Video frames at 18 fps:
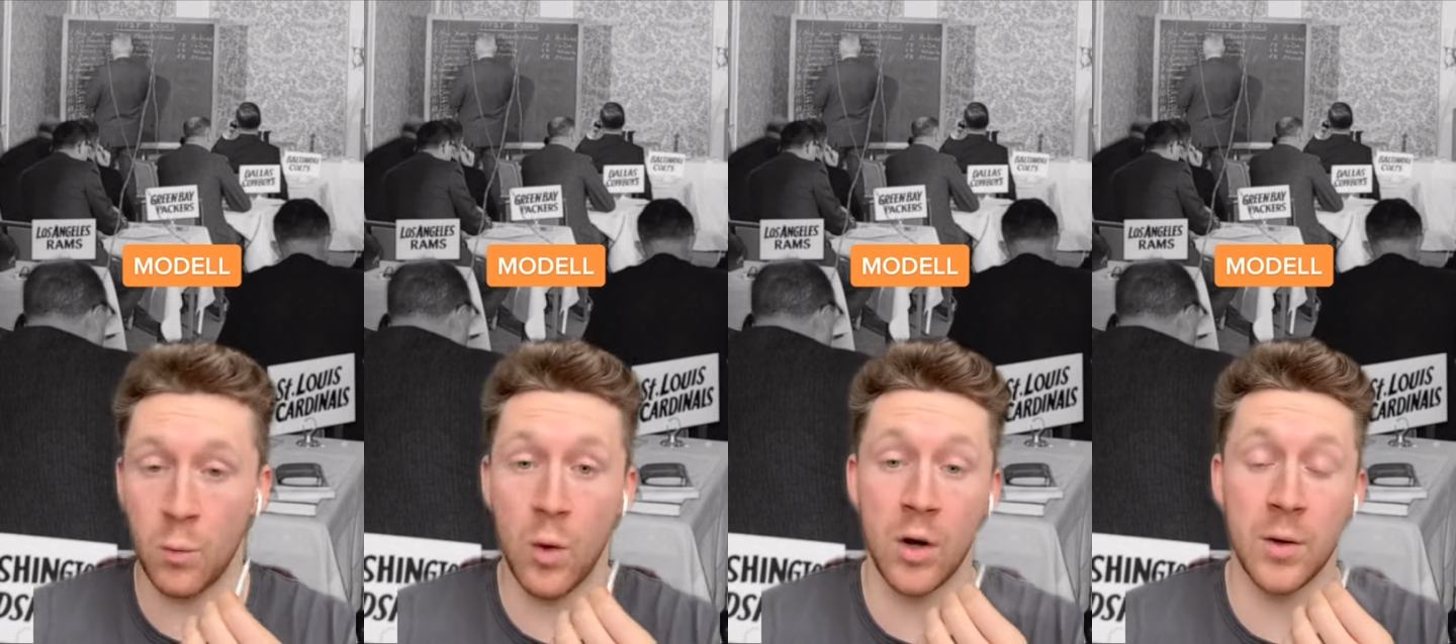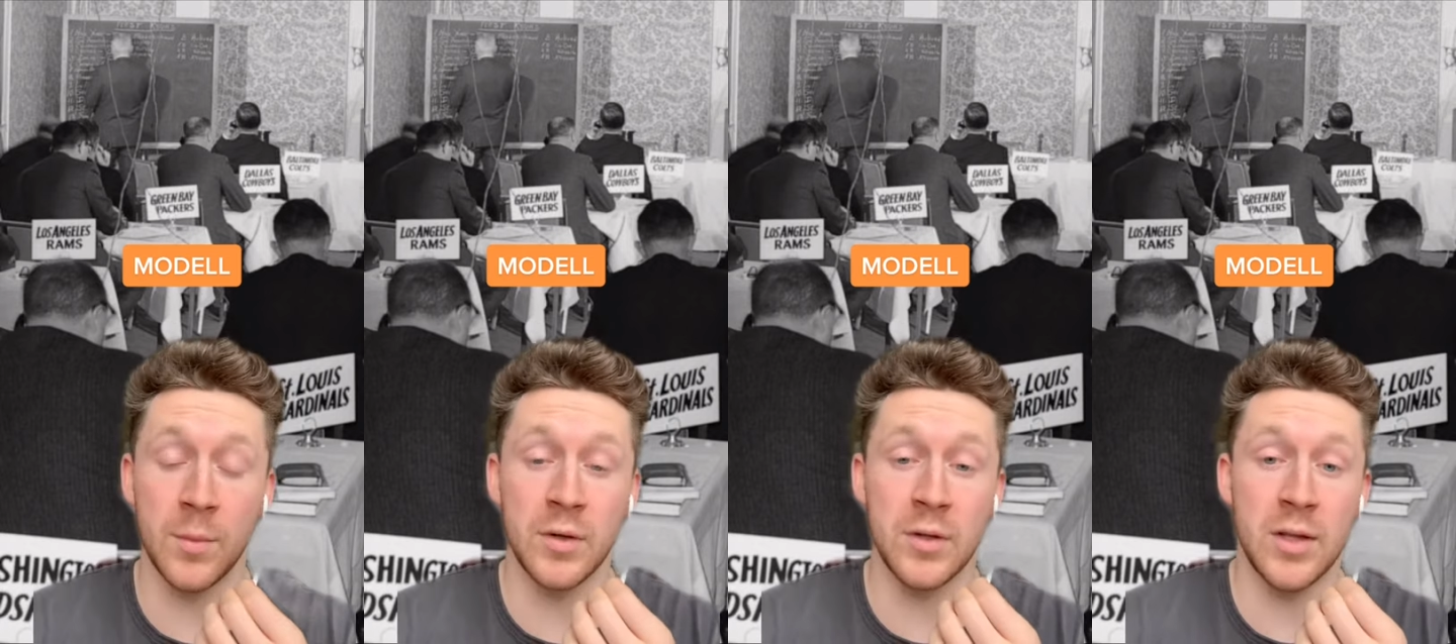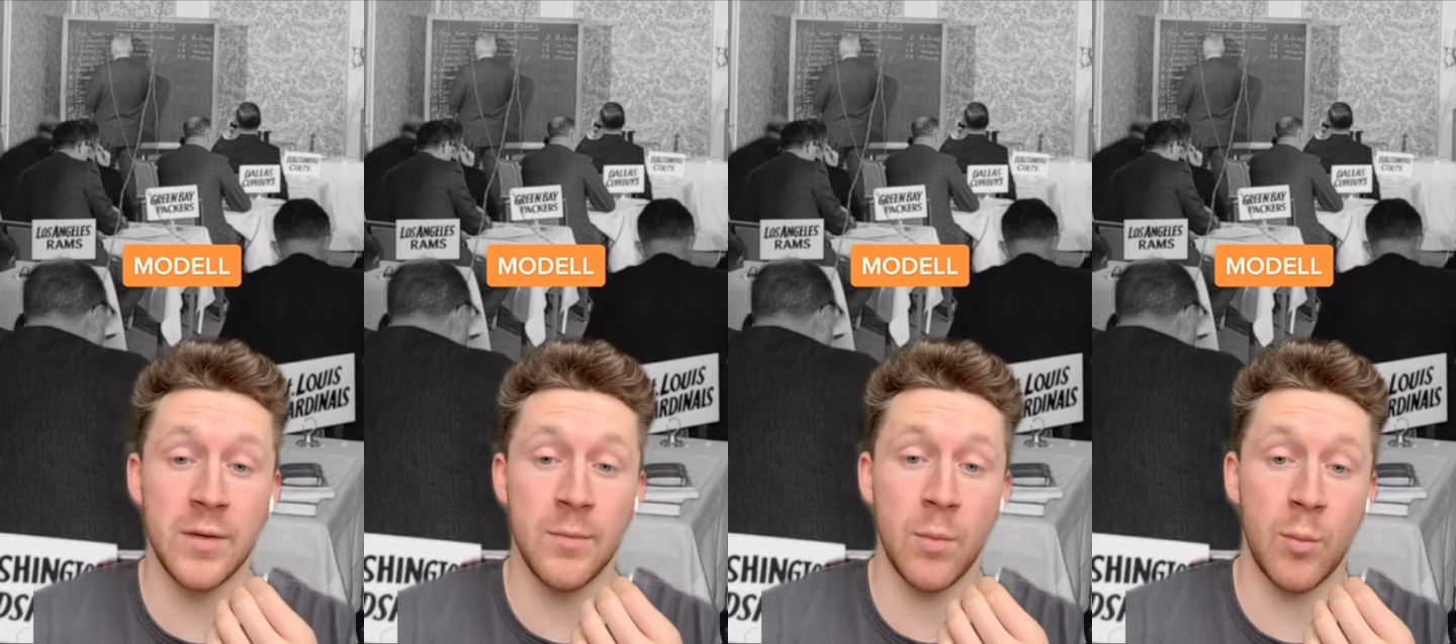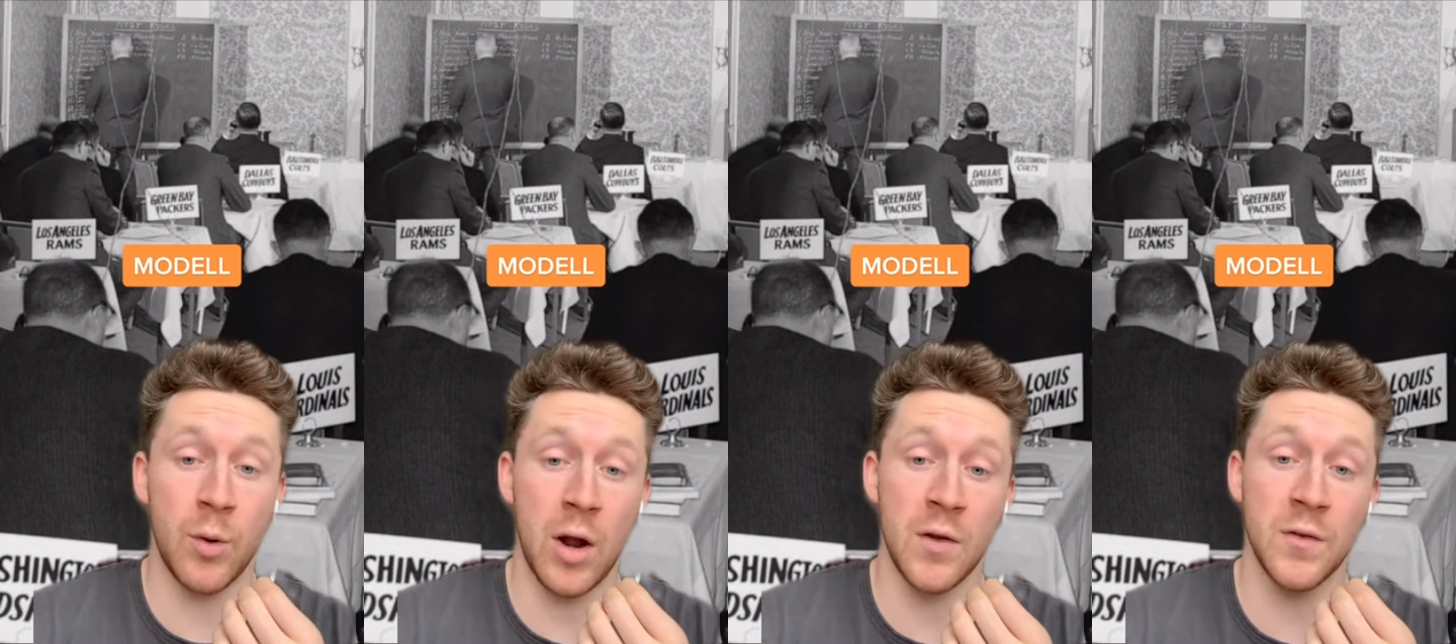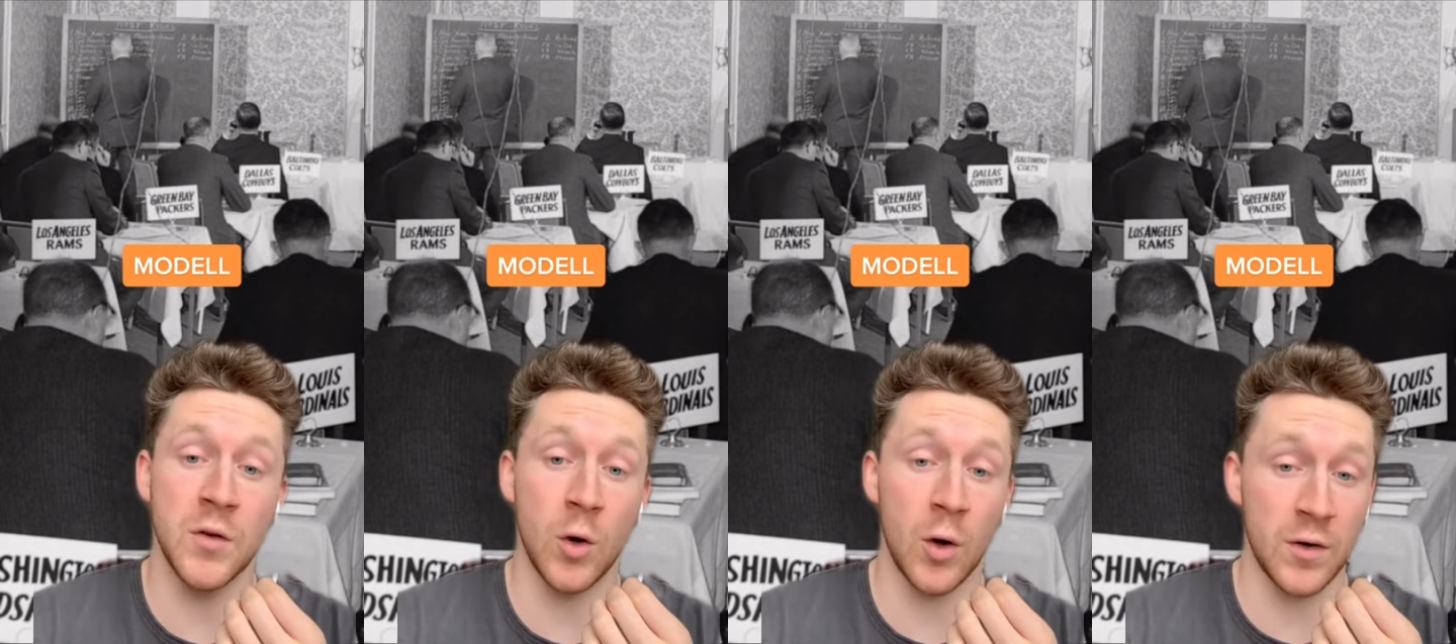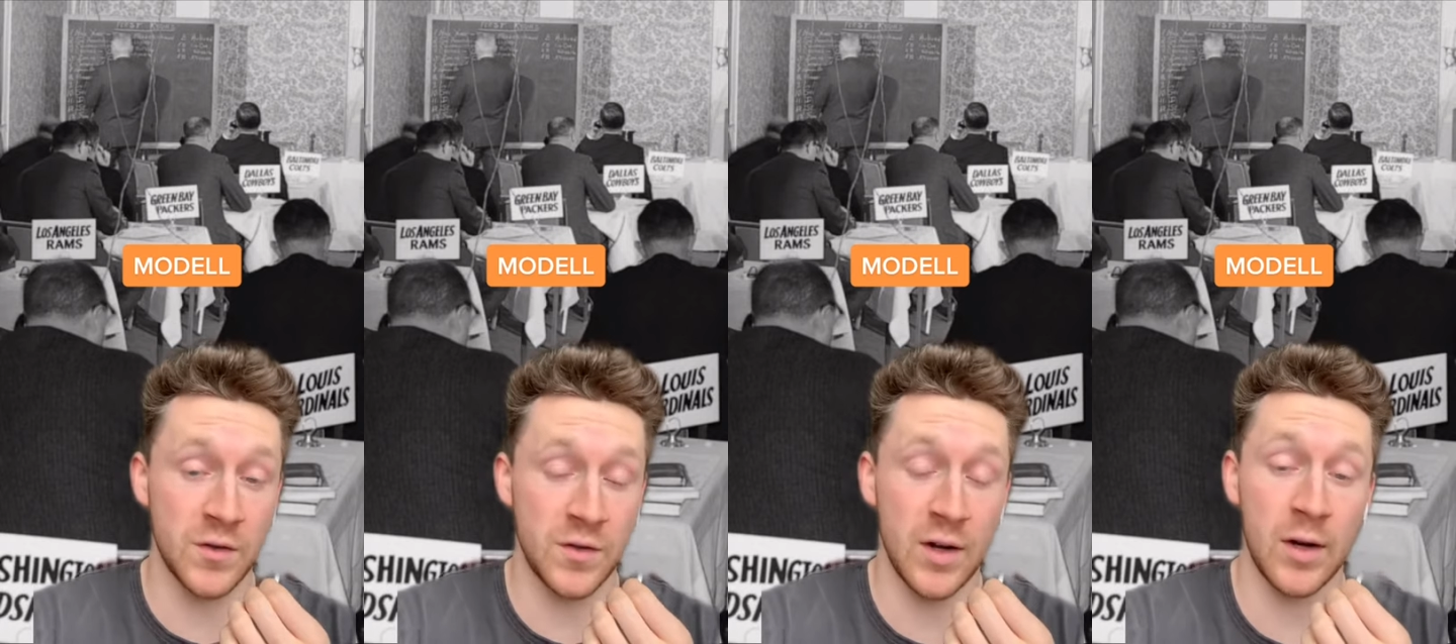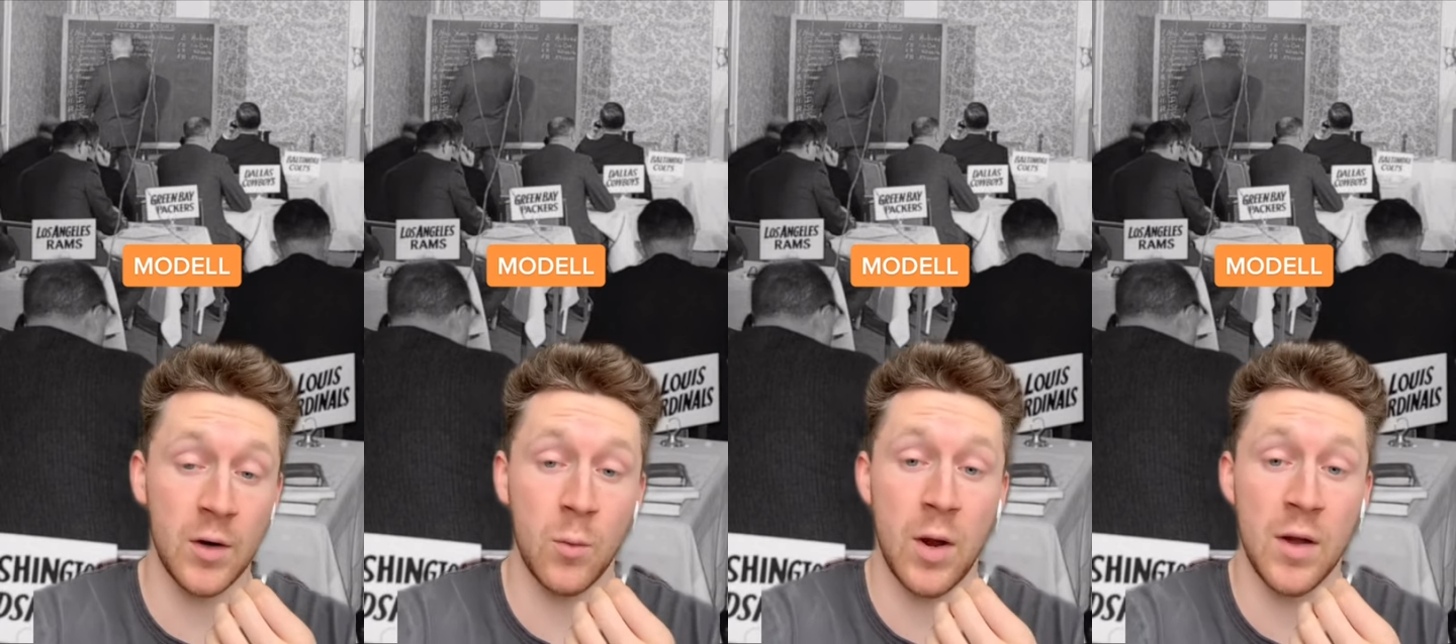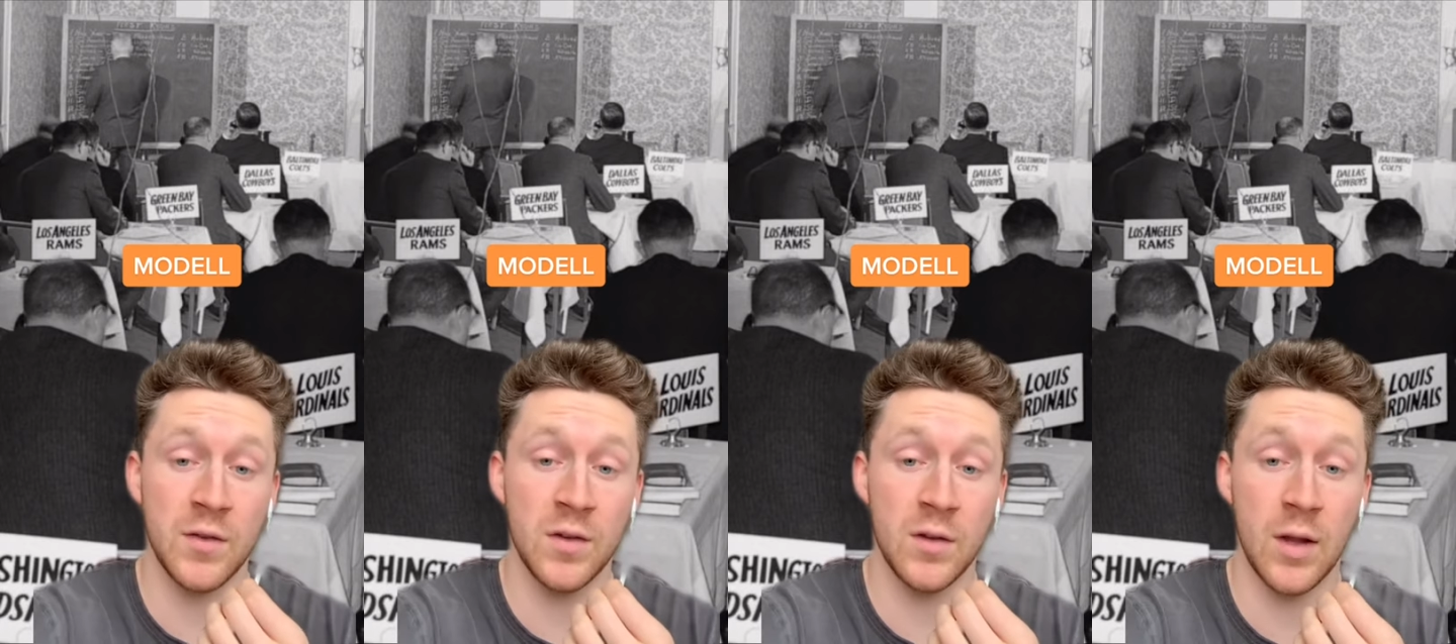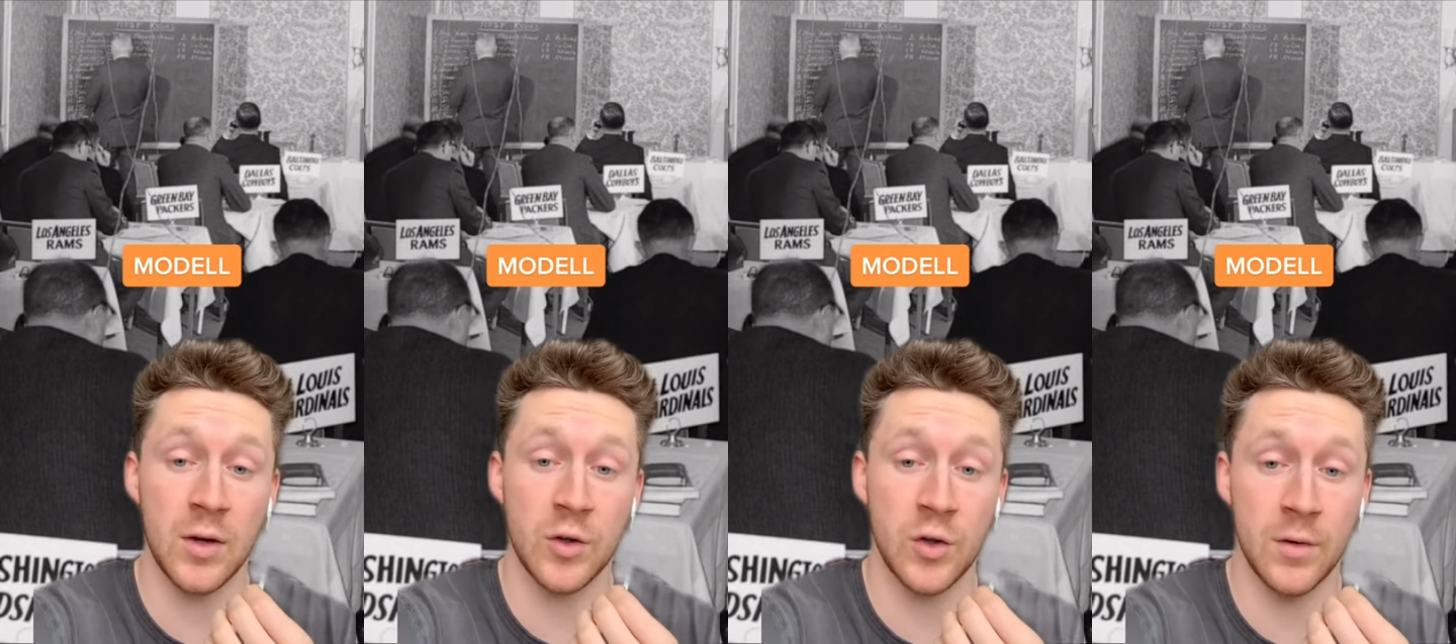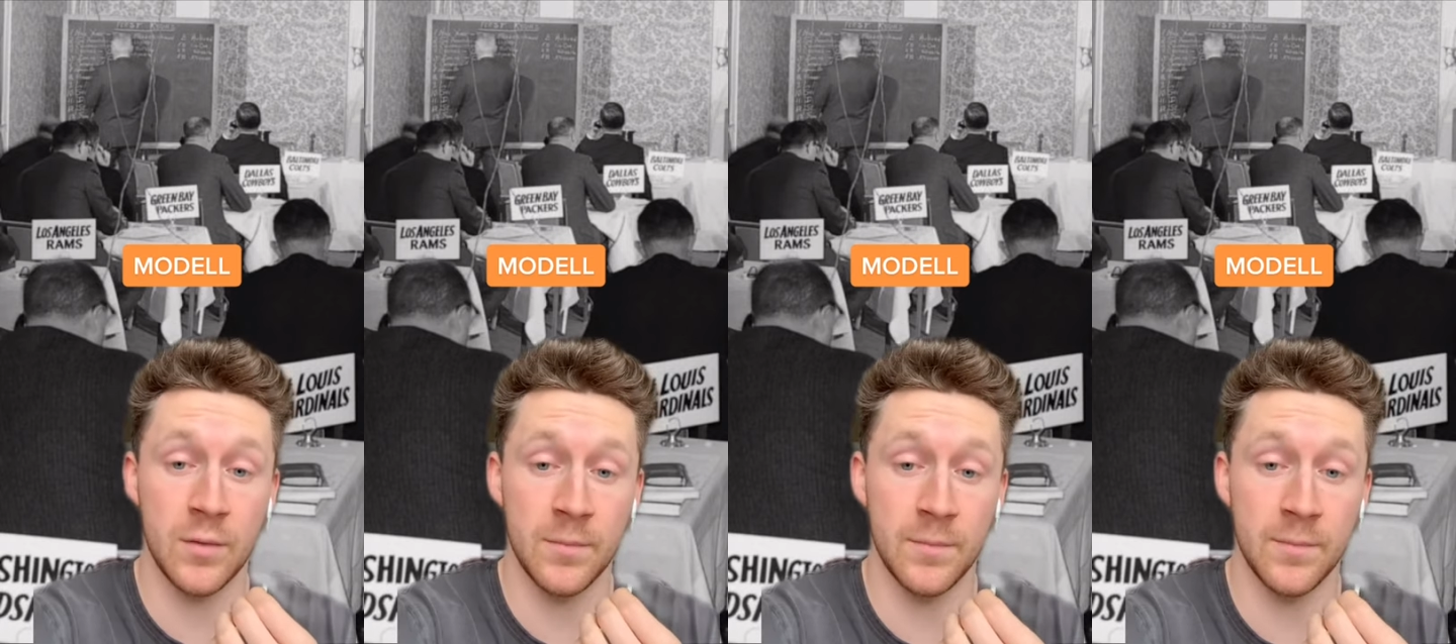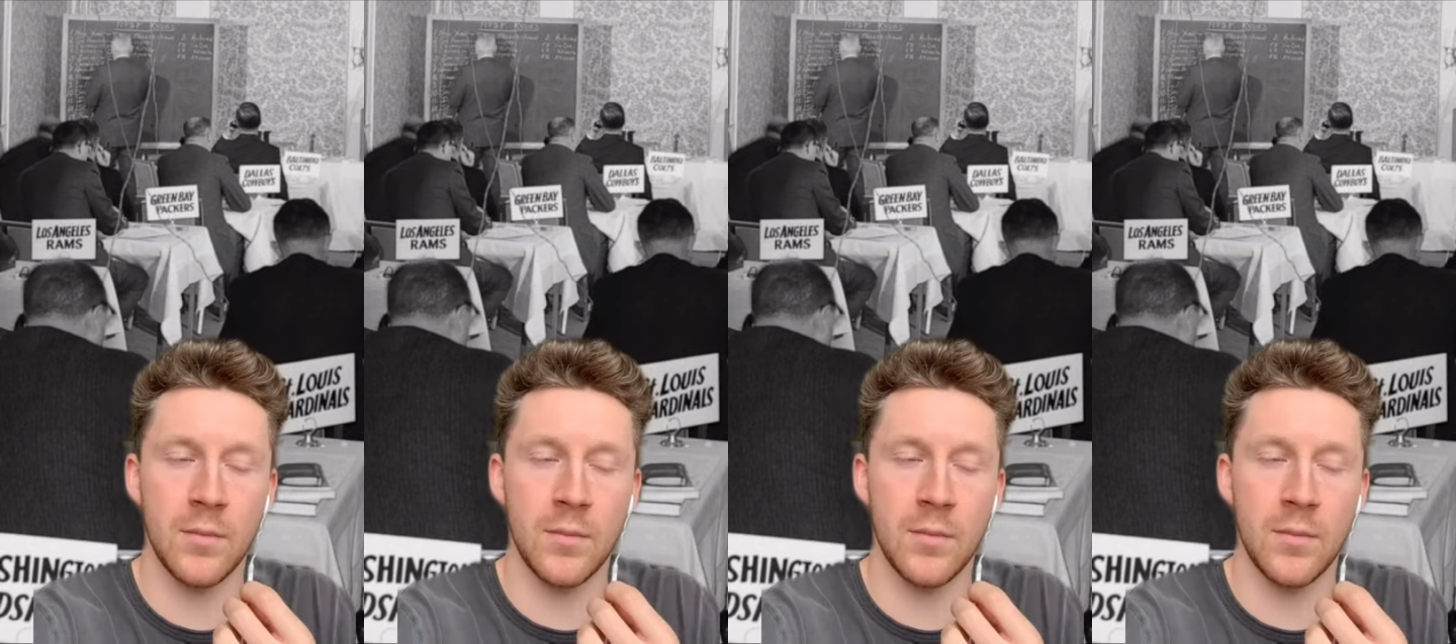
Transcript: welcome to Cleveland Browns, you're our second round selection.